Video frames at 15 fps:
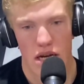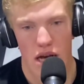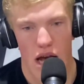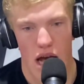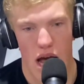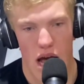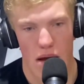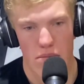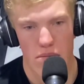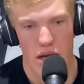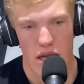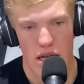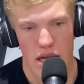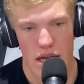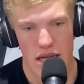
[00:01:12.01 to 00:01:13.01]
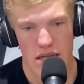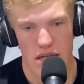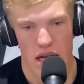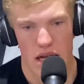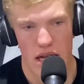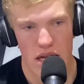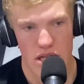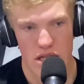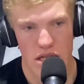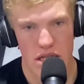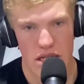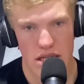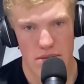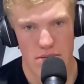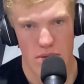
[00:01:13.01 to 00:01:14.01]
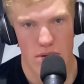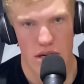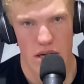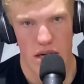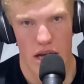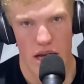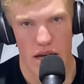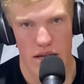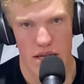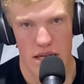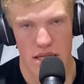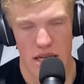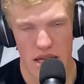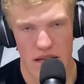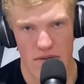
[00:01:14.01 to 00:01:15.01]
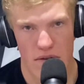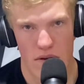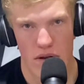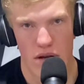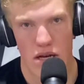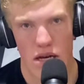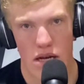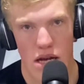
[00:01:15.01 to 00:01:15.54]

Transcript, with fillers: uh, but he's a legend in the sport, uh, successful,